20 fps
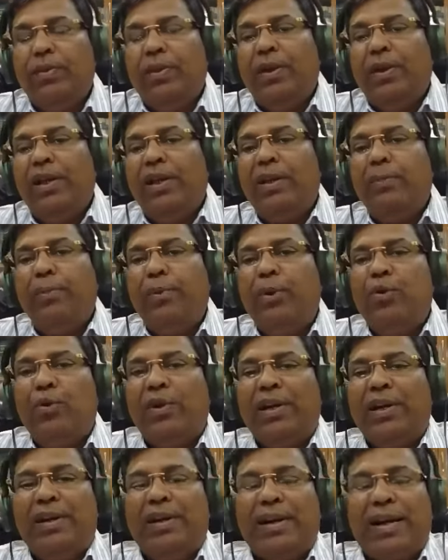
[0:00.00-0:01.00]
If you
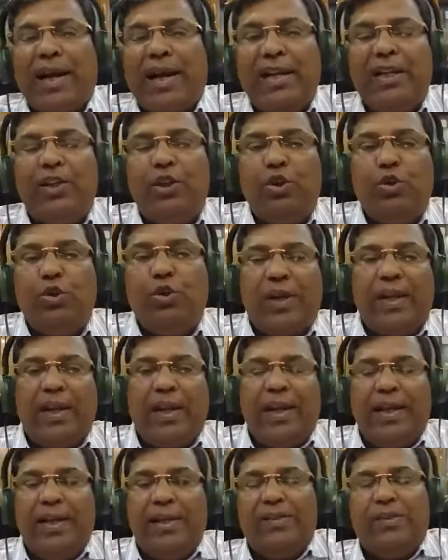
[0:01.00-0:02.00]
can write your
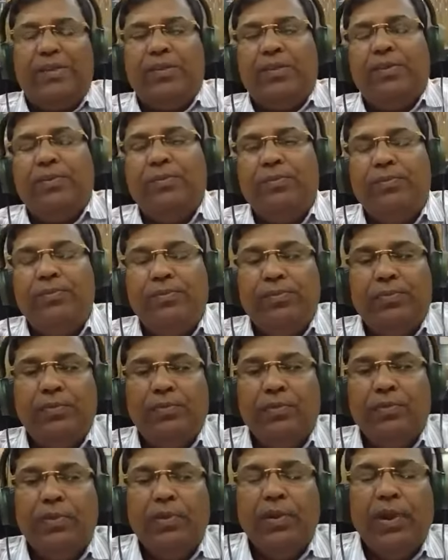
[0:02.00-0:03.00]
case
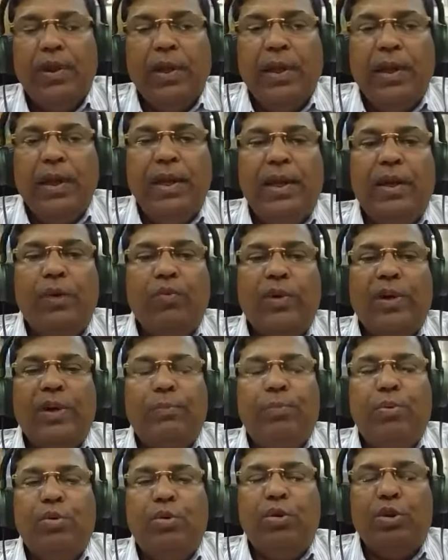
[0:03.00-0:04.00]
in
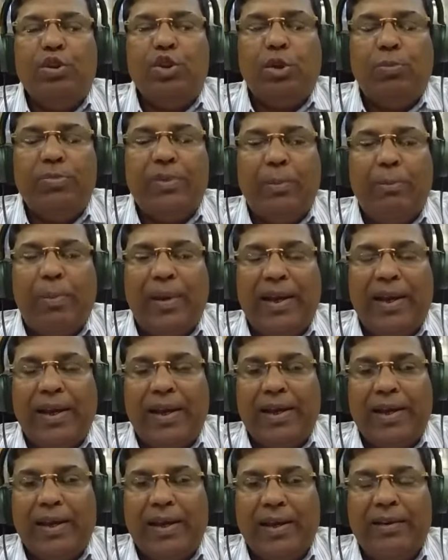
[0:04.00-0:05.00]
1/4 of the
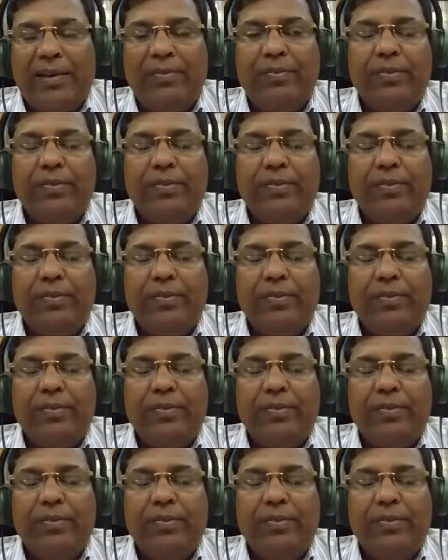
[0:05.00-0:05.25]
paragraph